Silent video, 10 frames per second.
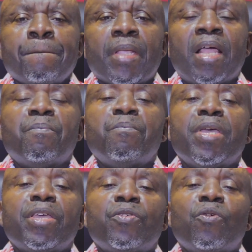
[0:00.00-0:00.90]
and
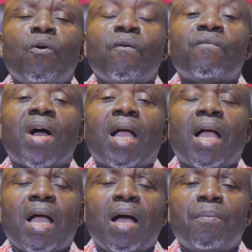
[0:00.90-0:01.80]
may you
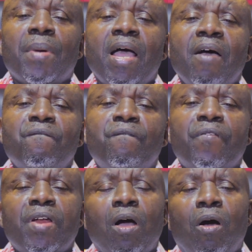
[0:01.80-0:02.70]
overcome
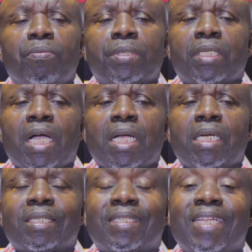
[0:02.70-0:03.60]
every
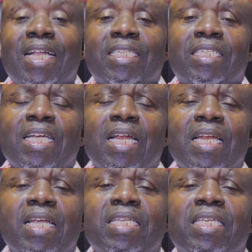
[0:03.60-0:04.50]
obstacle that
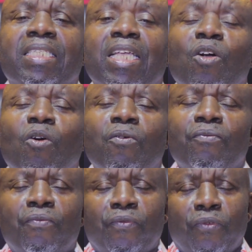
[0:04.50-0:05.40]
challenges and
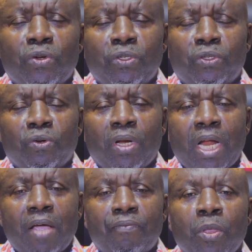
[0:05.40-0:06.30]
confronts your
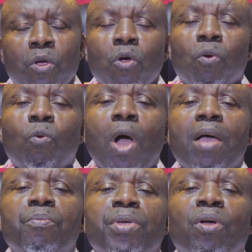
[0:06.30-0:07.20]
life.
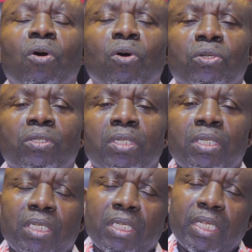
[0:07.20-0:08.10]
Why? Because
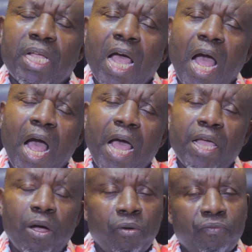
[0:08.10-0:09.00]
the
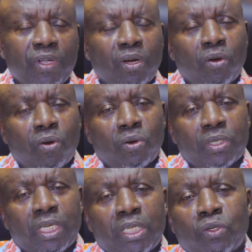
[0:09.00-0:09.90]
eye of the Lord
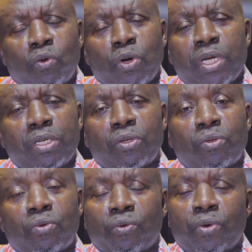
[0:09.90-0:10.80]
is going
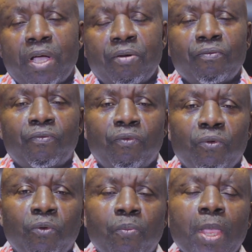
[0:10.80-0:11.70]
through and
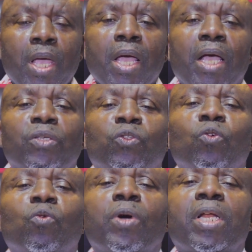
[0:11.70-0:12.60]
flow. And
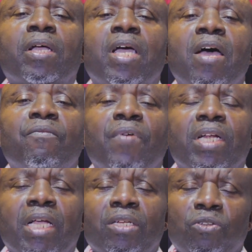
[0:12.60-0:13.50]
so
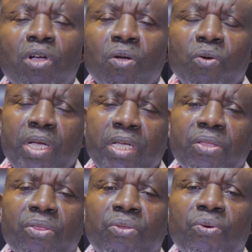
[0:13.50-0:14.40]
whatever that you are
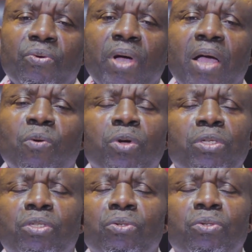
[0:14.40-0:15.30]
going through, I
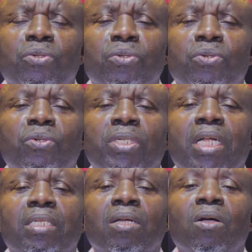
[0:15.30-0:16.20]
want you to know
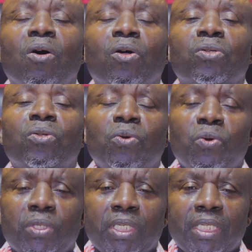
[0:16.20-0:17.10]
that God
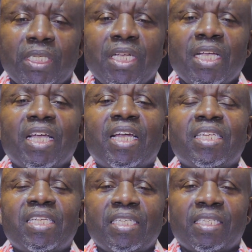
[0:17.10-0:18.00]
knows it
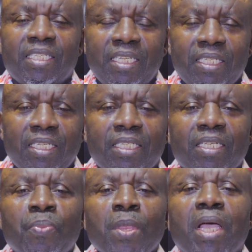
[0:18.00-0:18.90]
and He sees
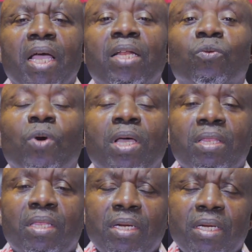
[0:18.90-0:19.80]
it. And
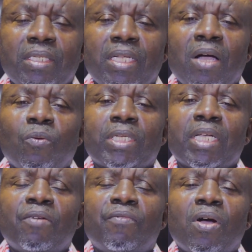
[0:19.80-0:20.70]
one thing is that
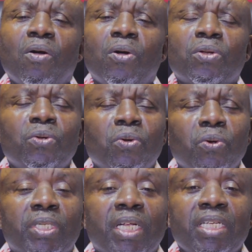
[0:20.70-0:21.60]
whatever God
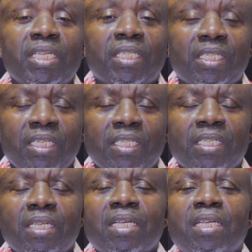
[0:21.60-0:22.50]
knows and He
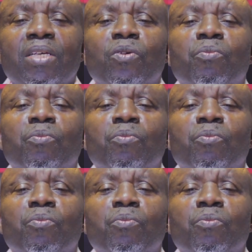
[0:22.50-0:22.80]
sees, He will